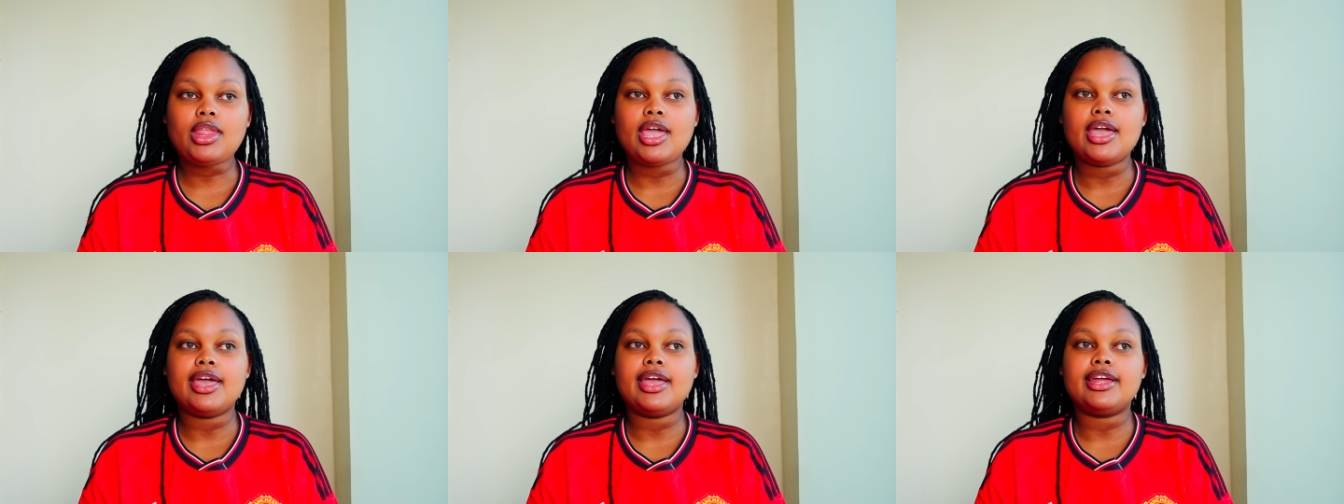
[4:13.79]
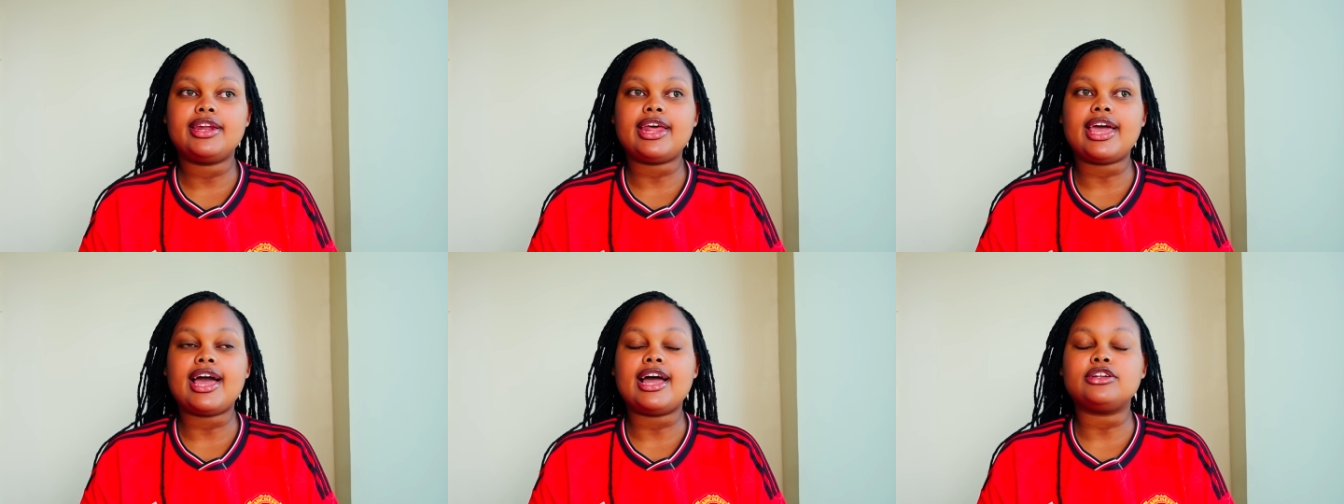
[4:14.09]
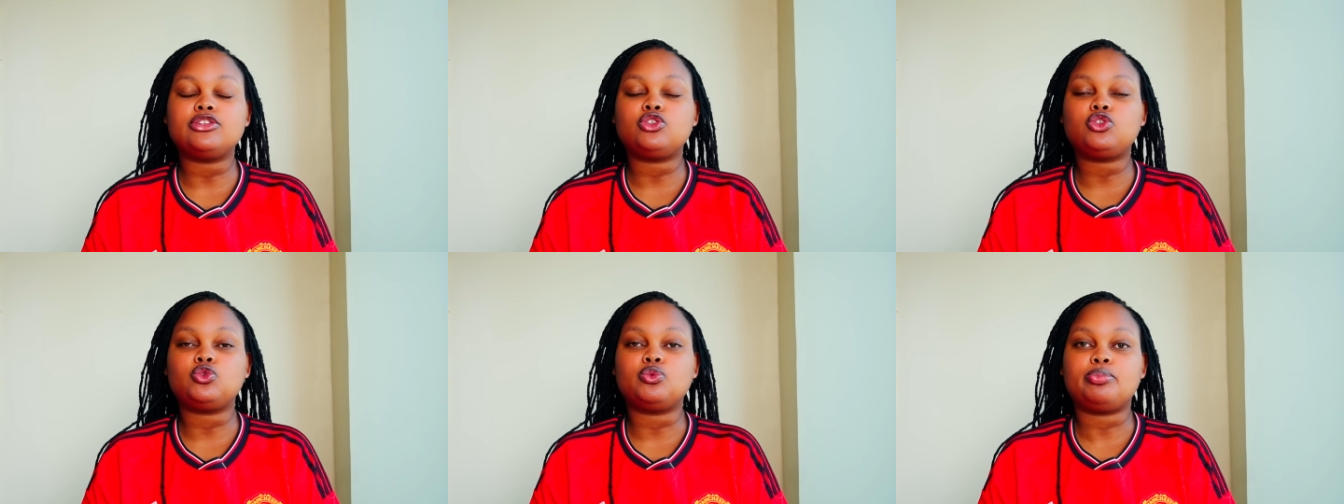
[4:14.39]
And I
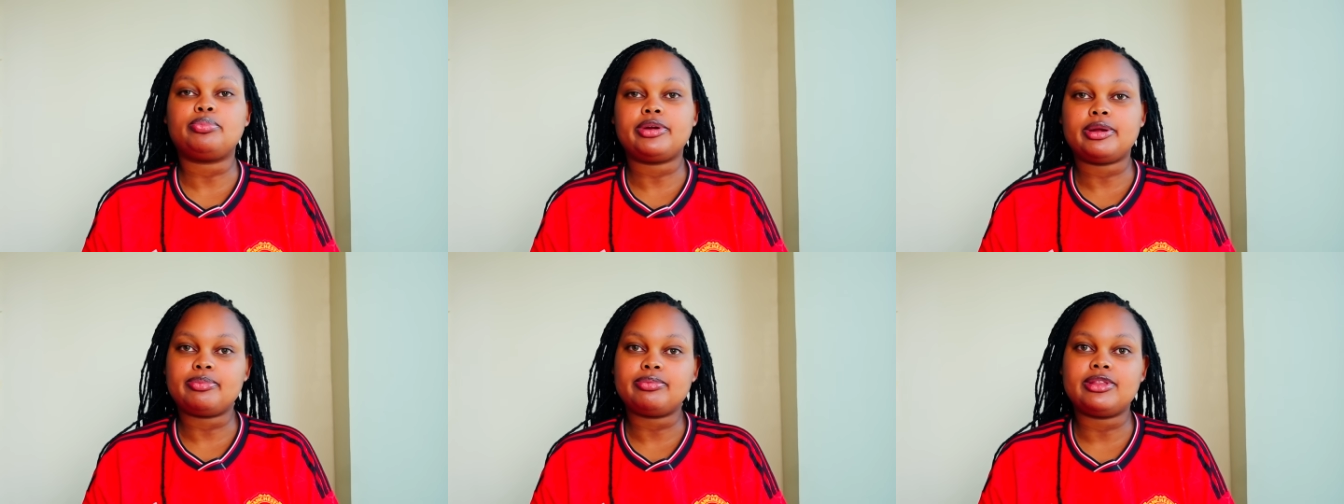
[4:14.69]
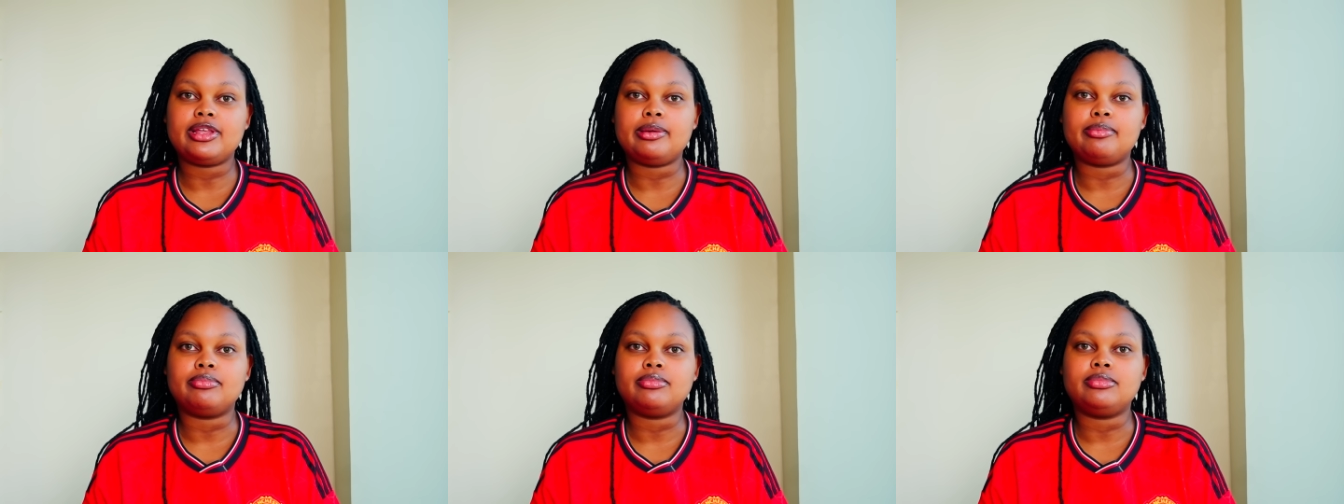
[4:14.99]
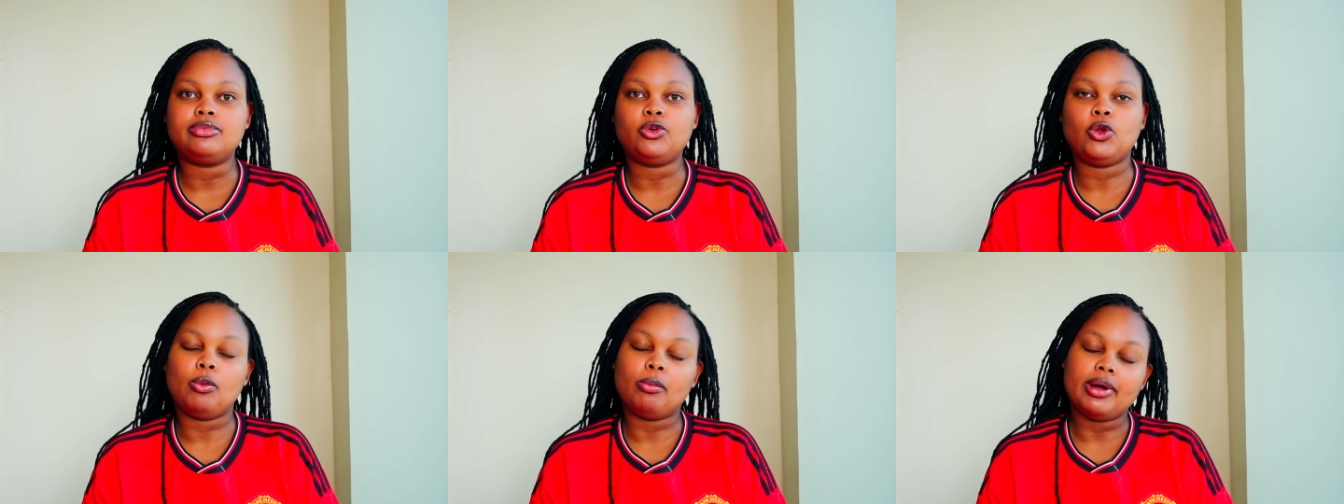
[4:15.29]
had to prep them
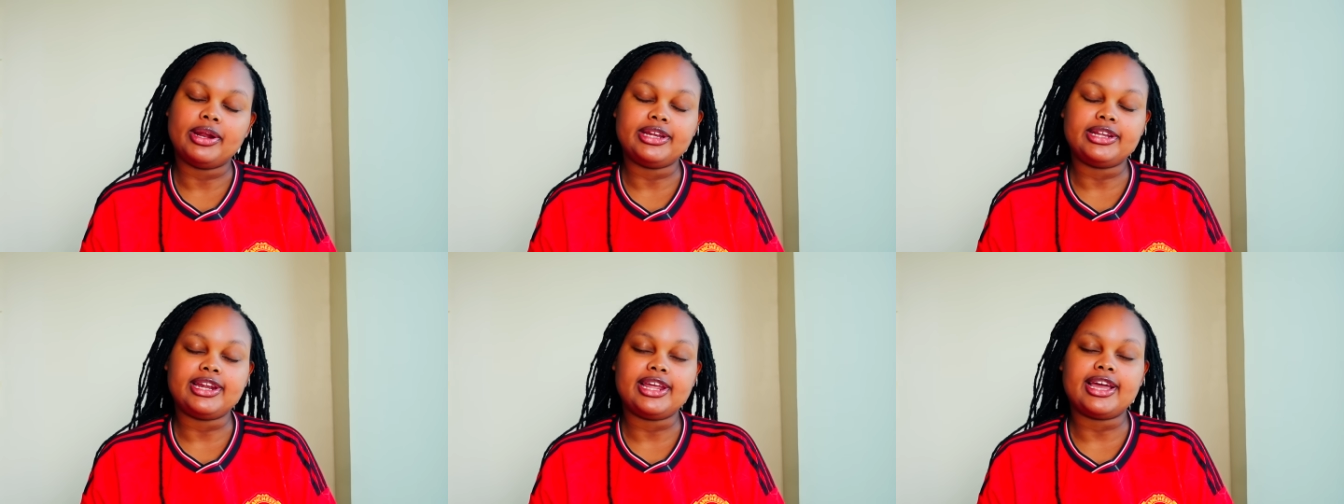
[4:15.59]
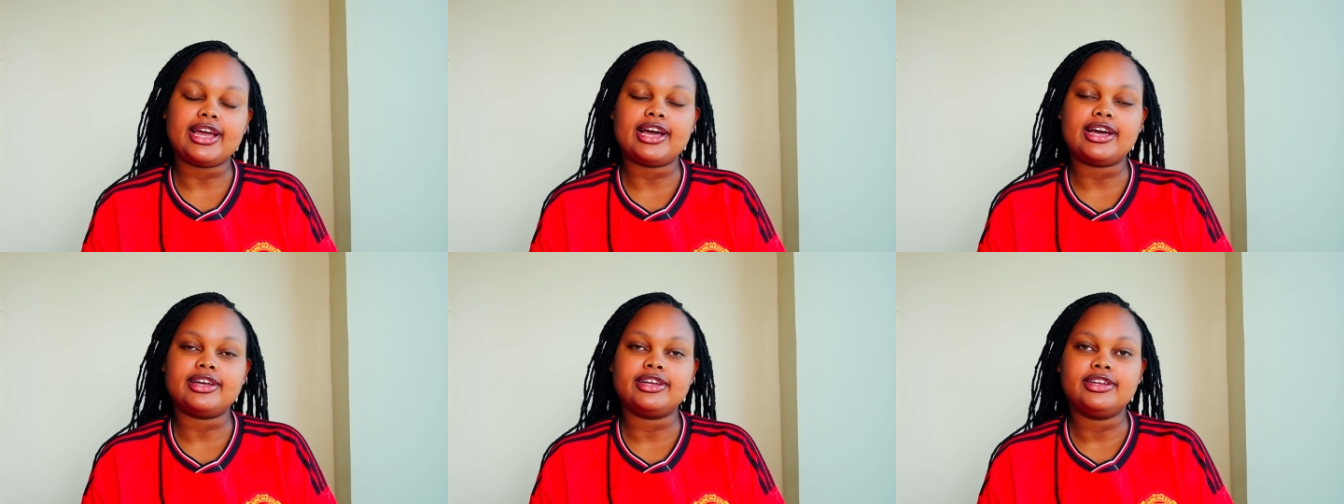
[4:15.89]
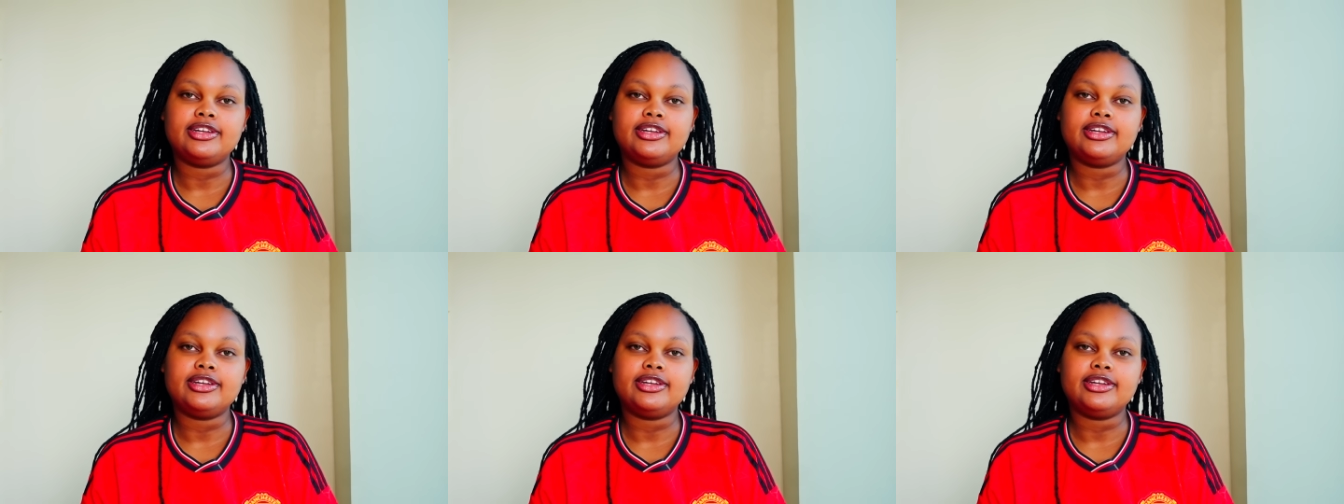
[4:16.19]
normally, like